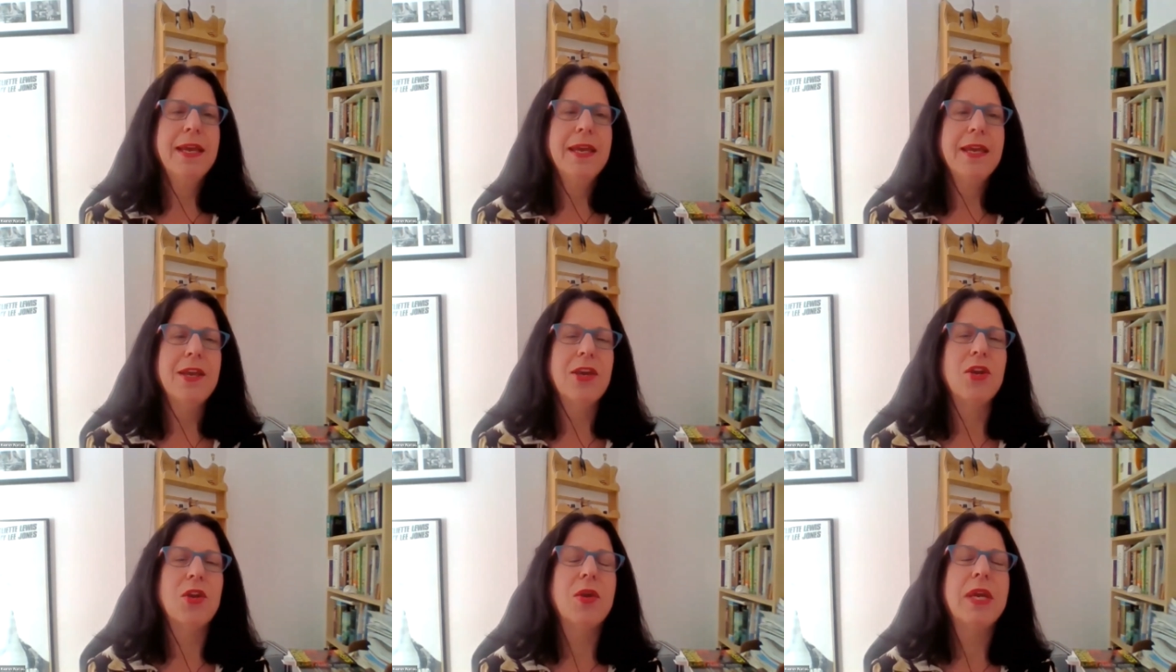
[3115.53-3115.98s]

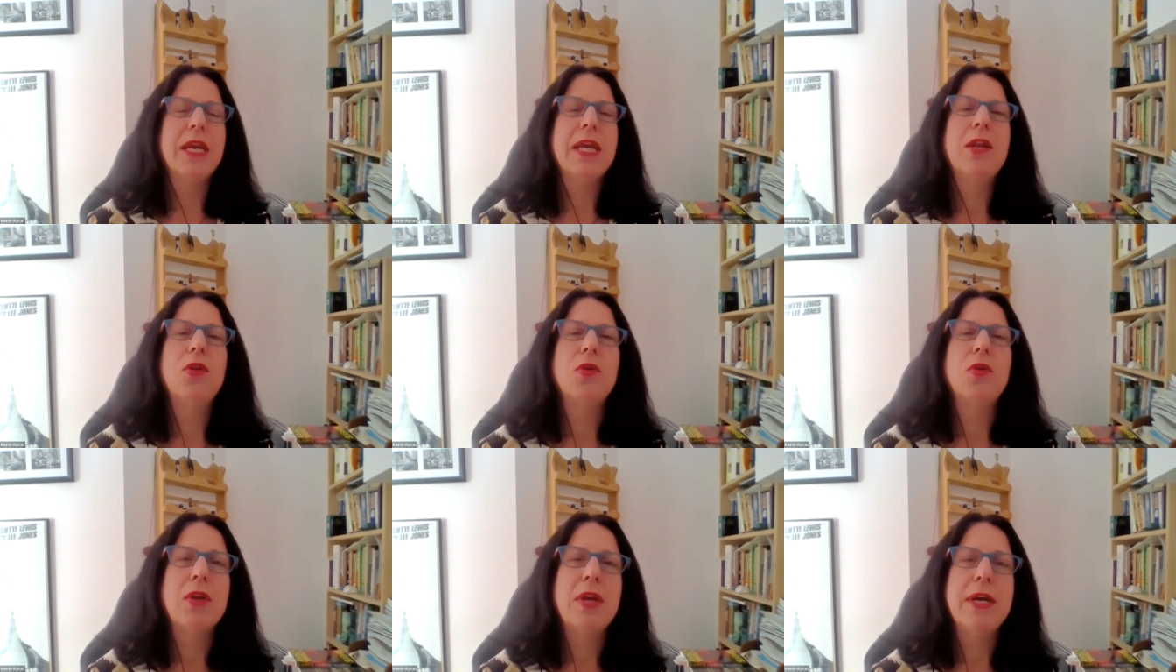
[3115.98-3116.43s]
he
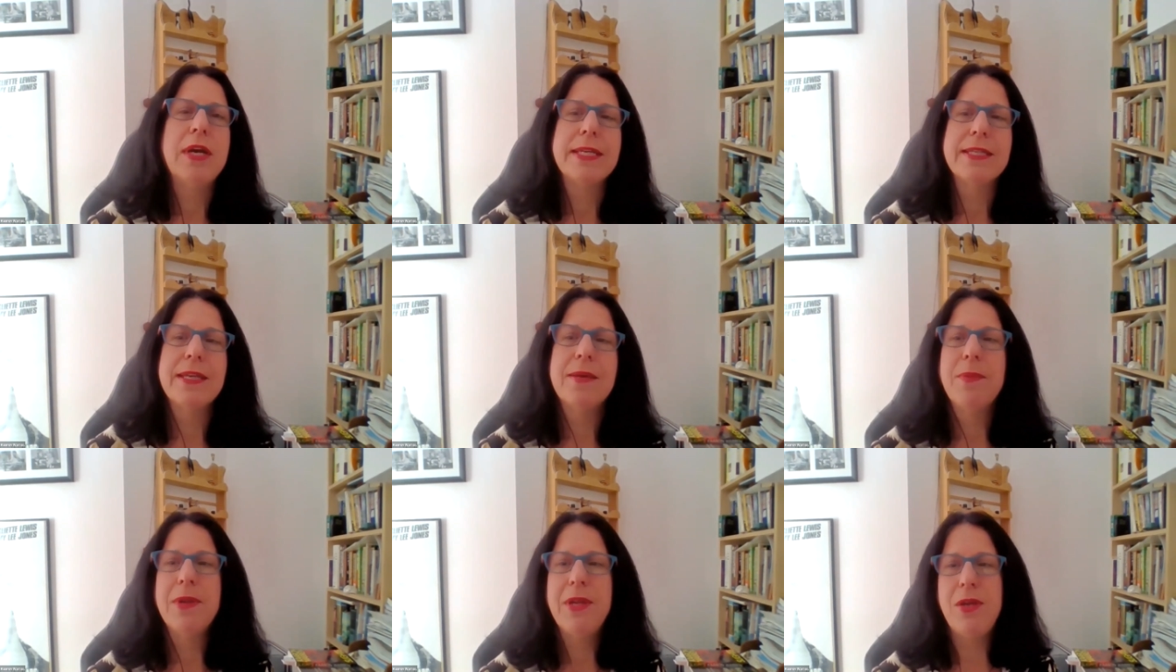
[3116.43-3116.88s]
looked like
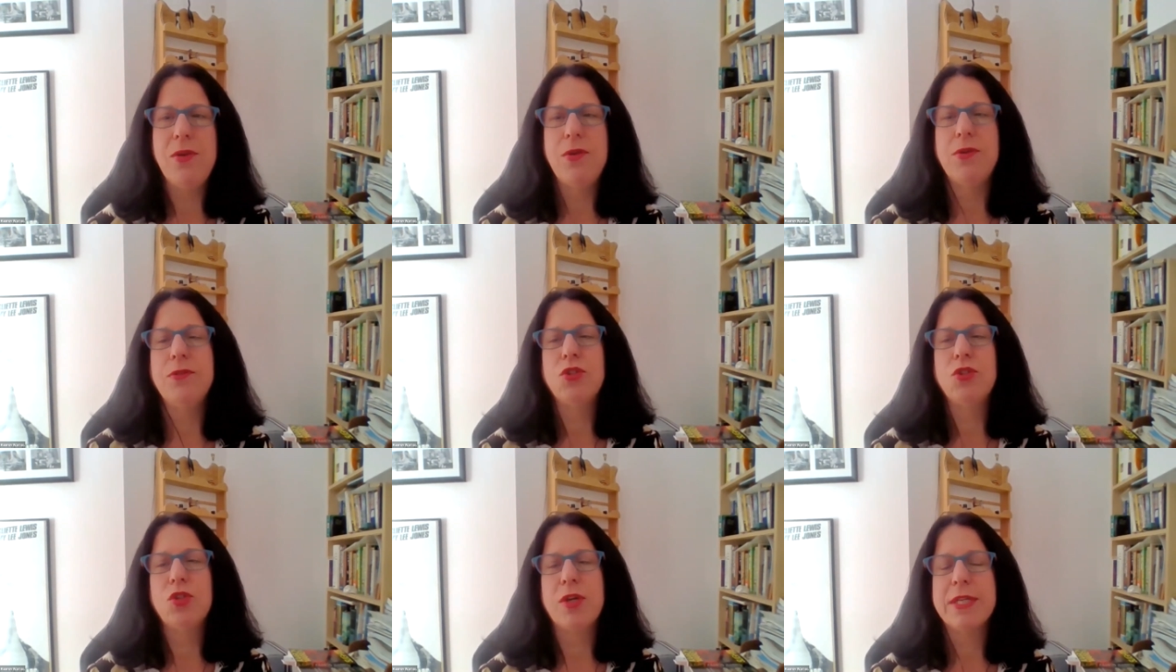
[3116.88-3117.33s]
somebody you
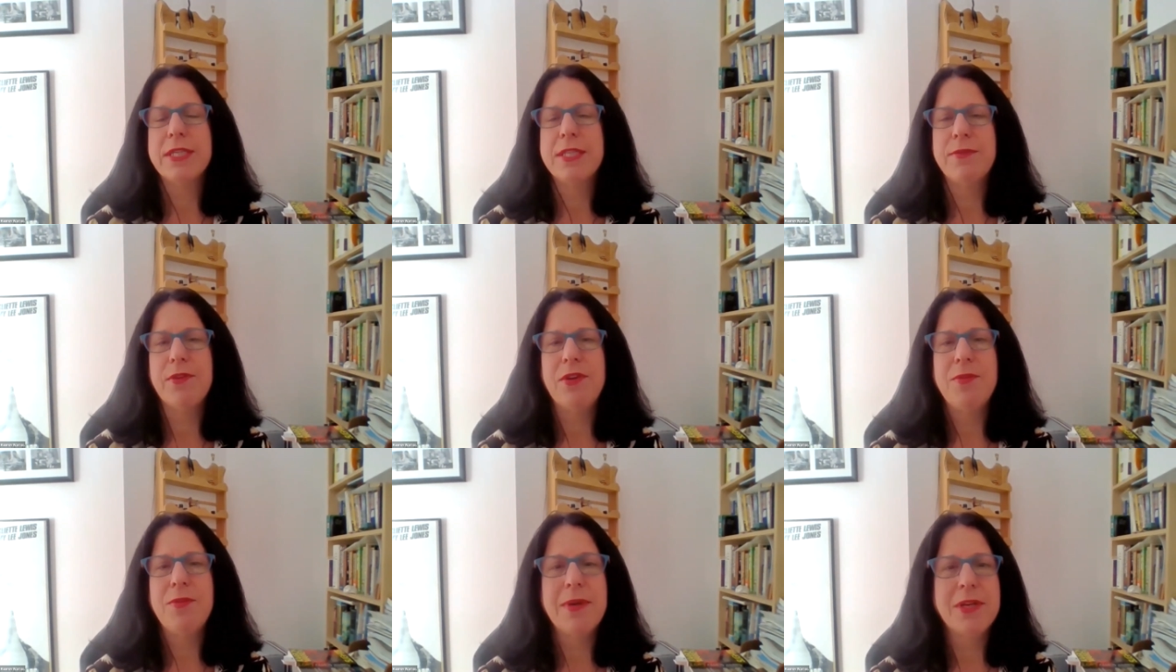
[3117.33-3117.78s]
could trust
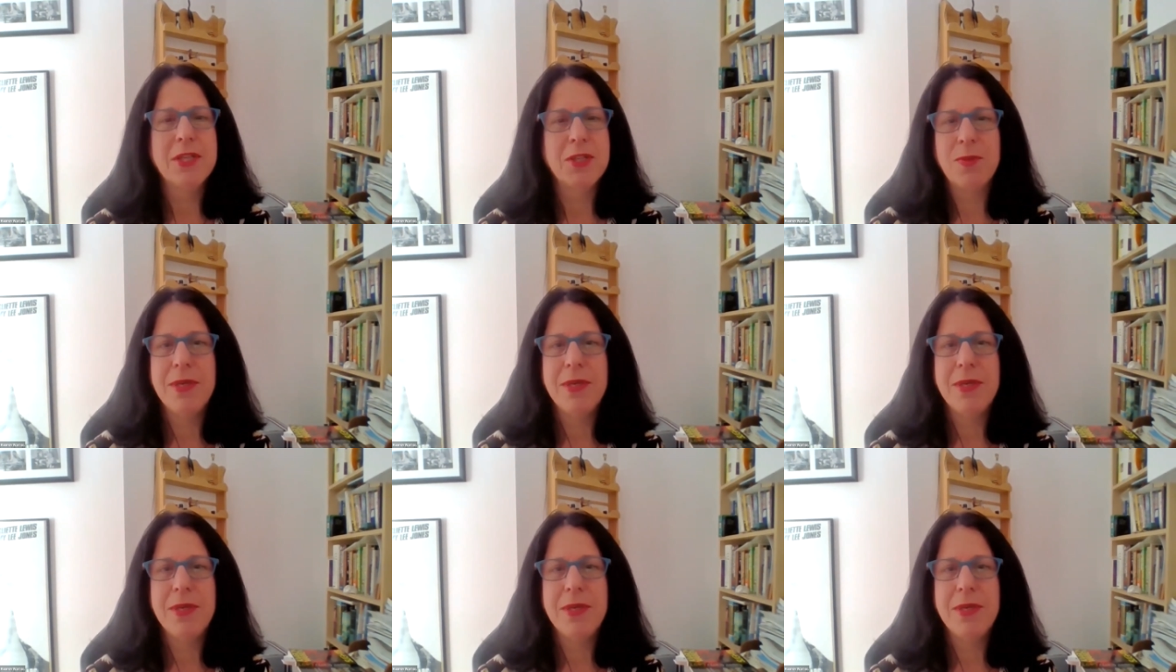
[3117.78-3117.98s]
very much,